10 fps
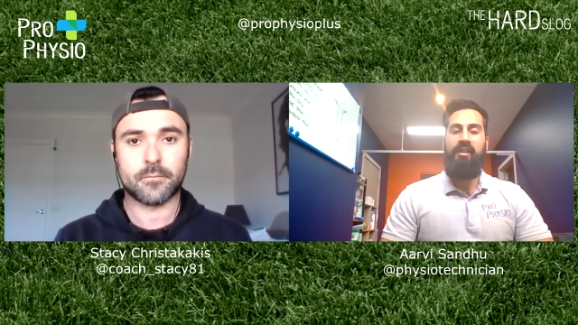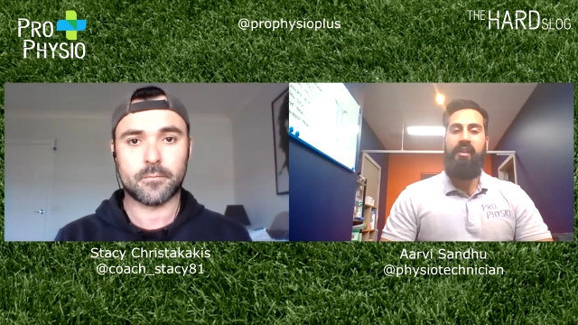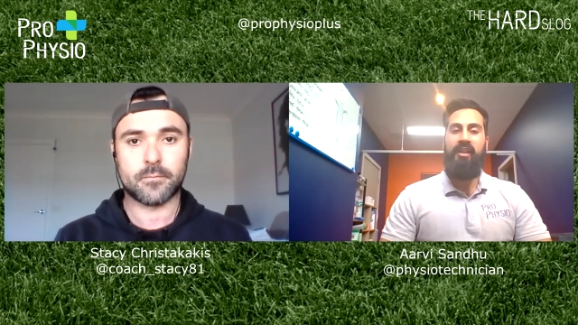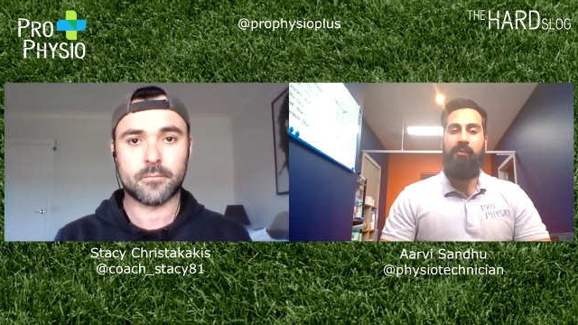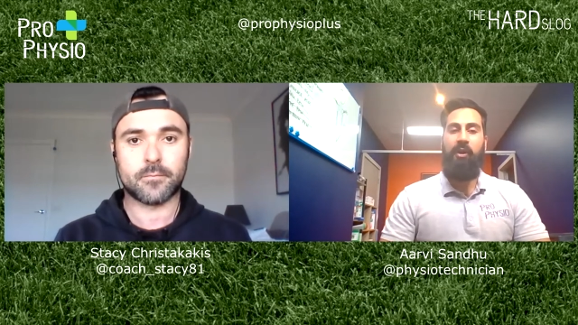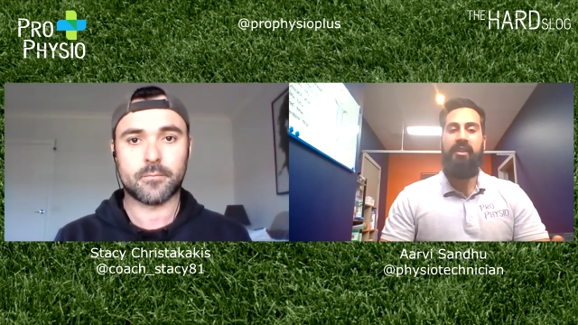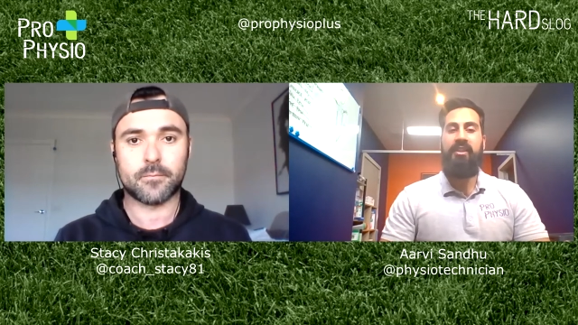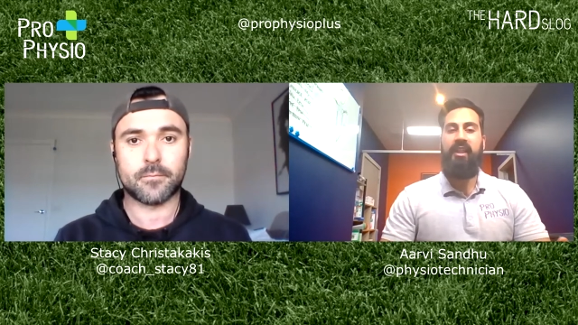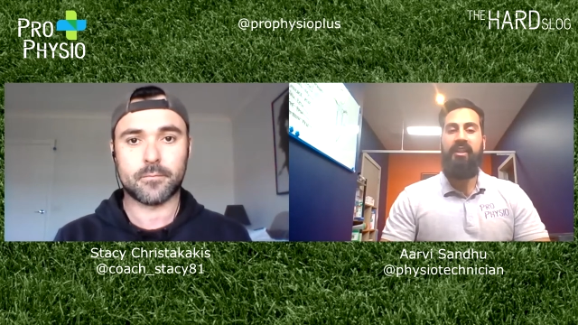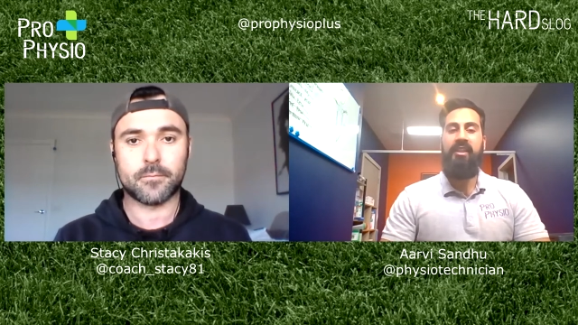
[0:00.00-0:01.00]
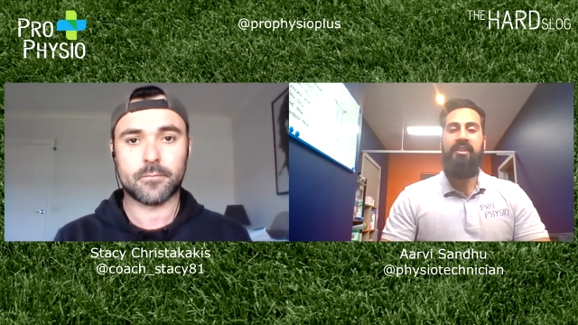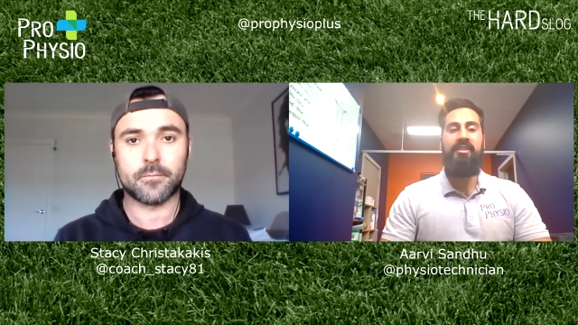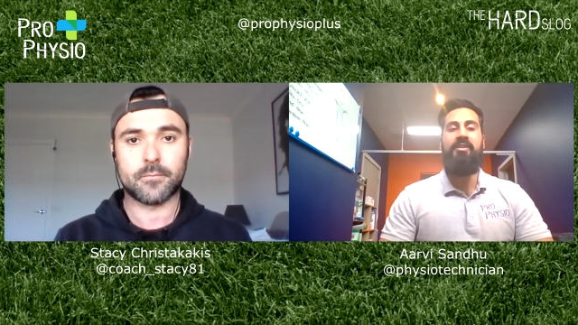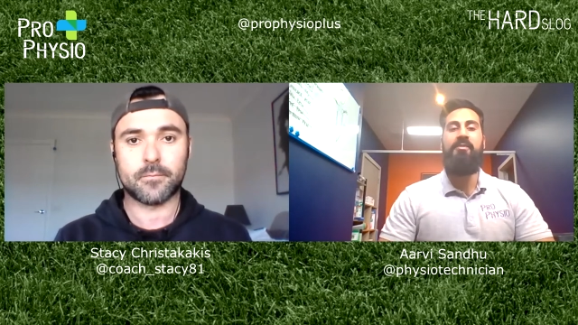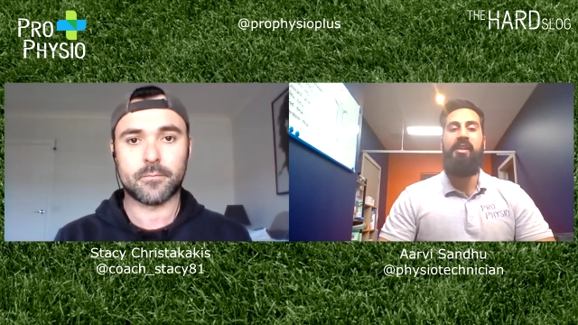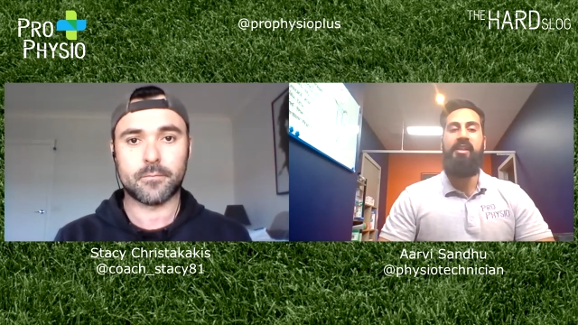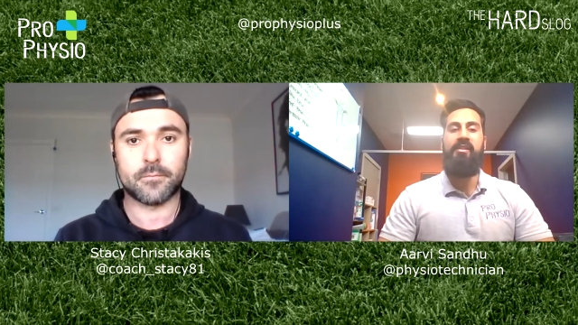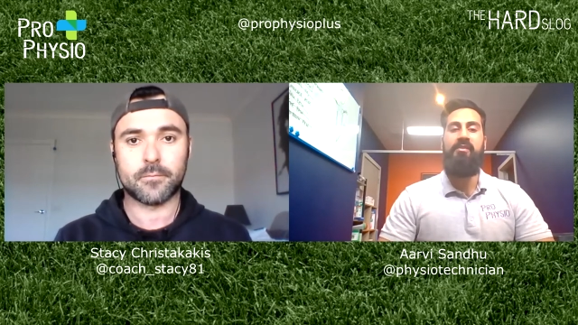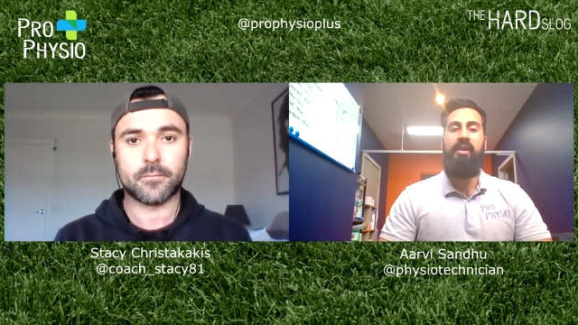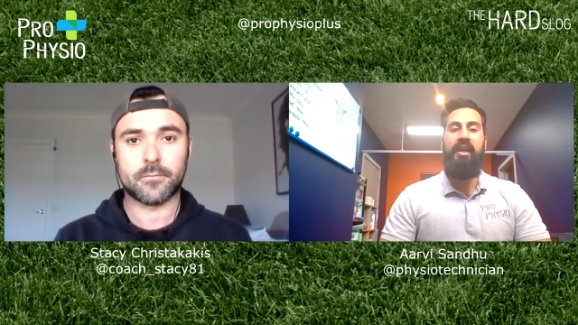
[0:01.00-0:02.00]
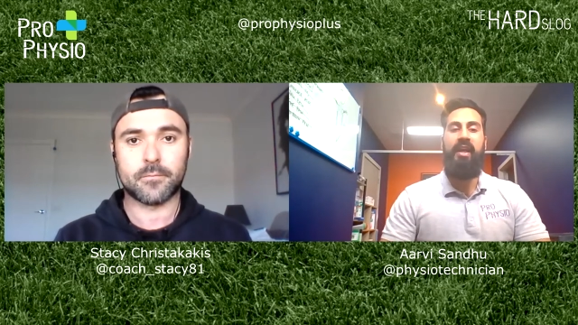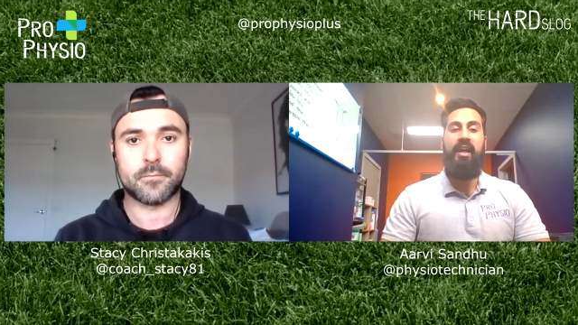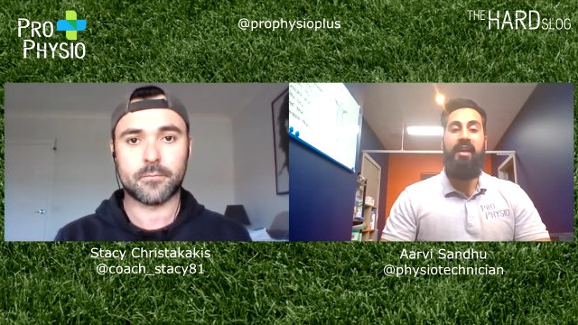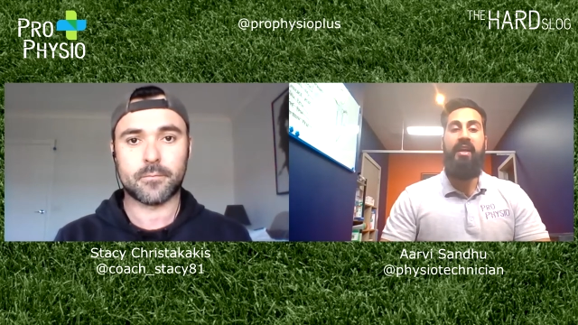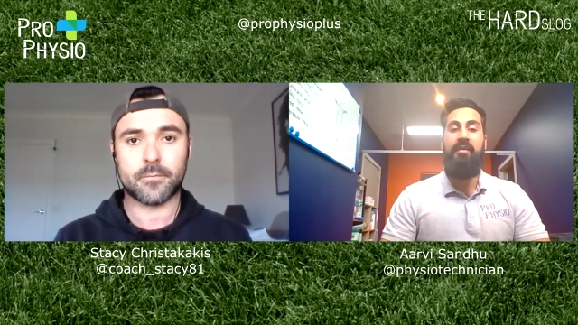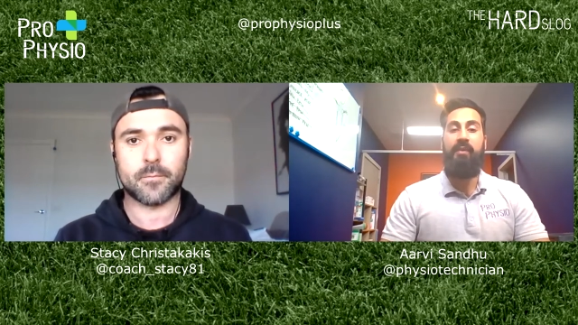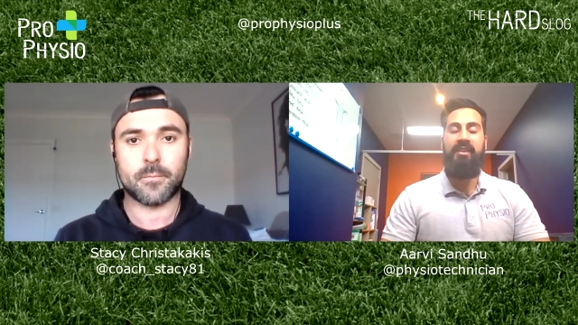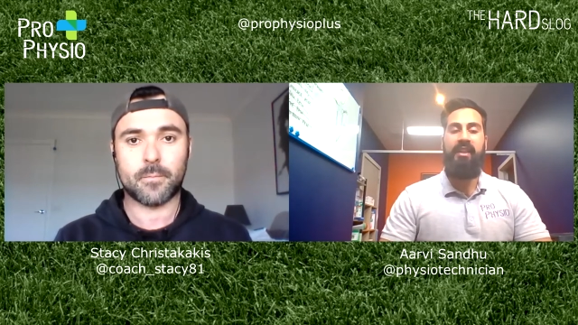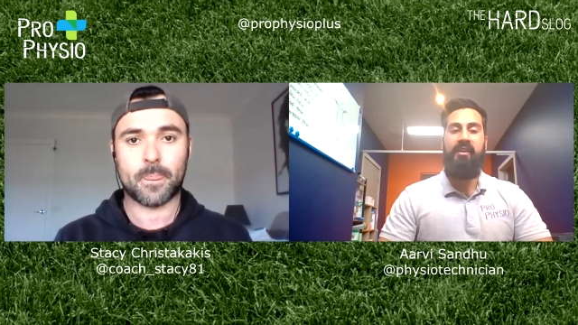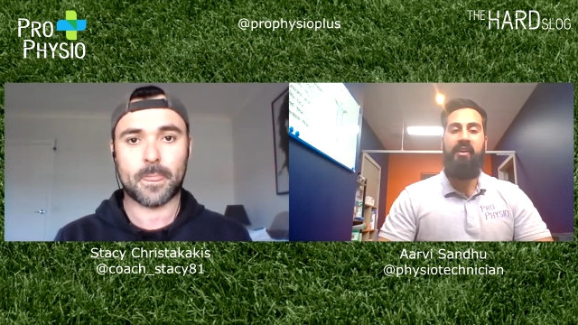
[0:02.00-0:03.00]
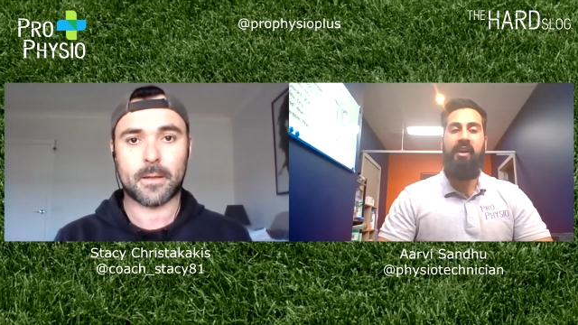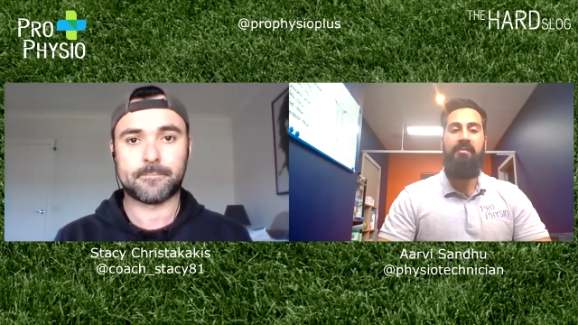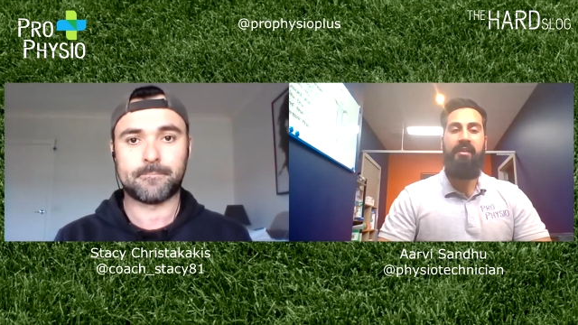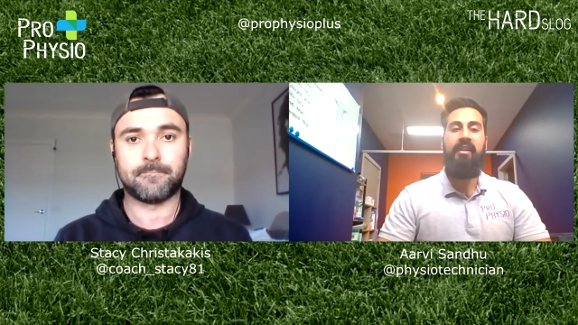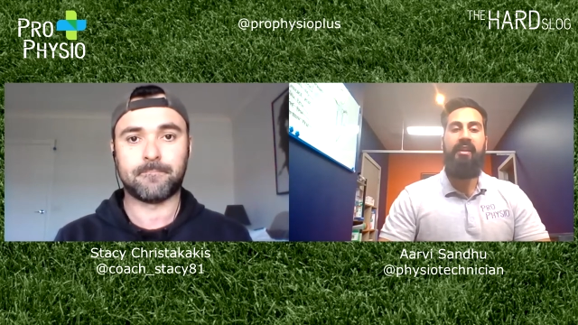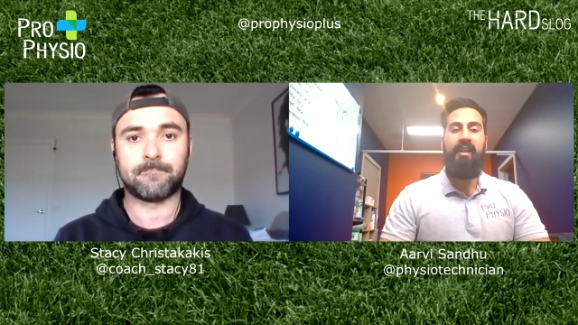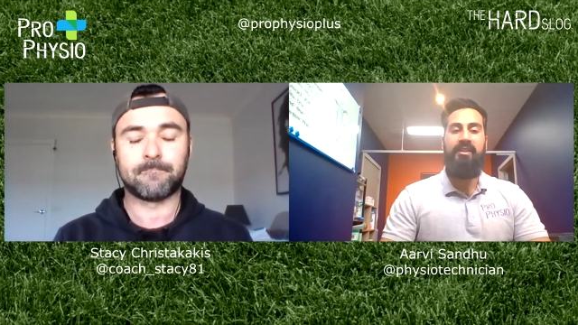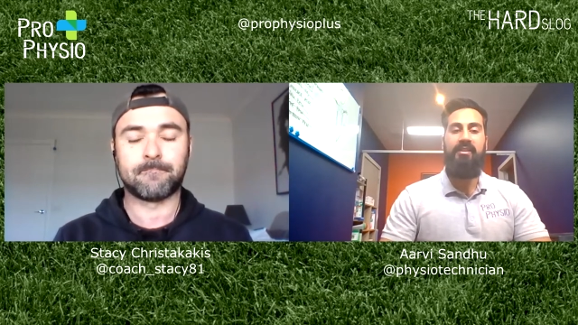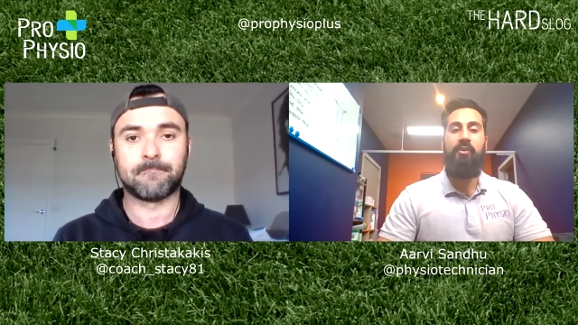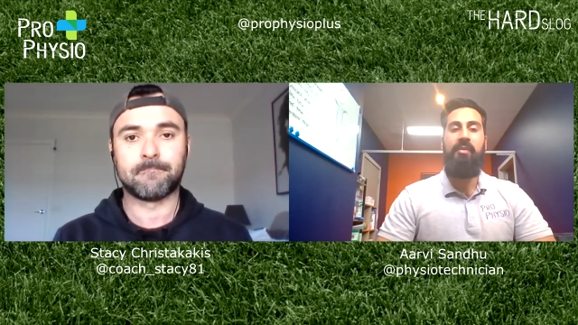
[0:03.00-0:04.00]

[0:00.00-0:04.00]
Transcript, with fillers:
Speaker 1: aspiring young kids to be where they are now, and as they grow up, that's, you're